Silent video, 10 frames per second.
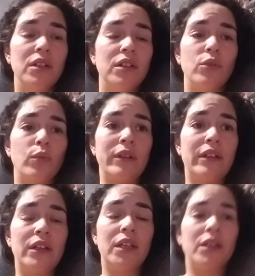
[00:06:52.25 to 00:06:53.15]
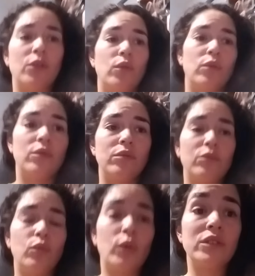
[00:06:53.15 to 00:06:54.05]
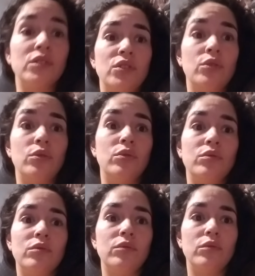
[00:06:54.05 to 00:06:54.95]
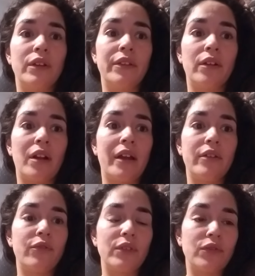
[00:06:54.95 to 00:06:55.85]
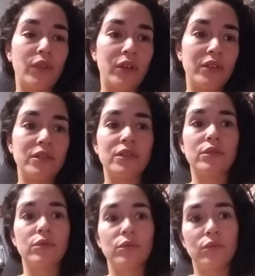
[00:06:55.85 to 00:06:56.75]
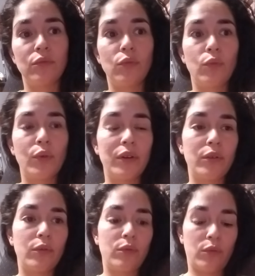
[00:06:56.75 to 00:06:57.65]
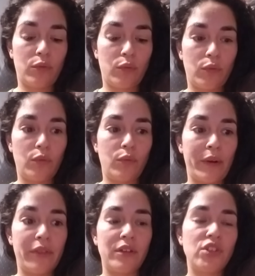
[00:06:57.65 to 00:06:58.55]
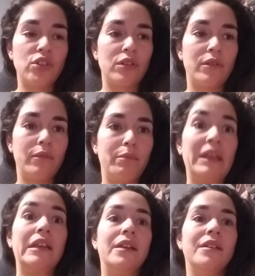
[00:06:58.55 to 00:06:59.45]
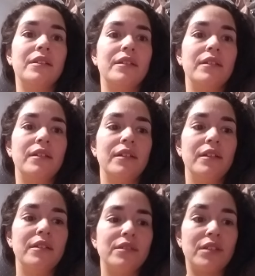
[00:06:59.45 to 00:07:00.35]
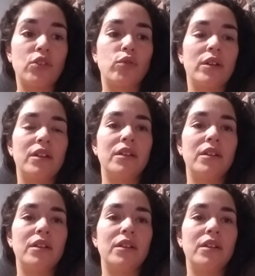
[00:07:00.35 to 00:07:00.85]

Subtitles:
really what to do in their life as far as where they should be sexually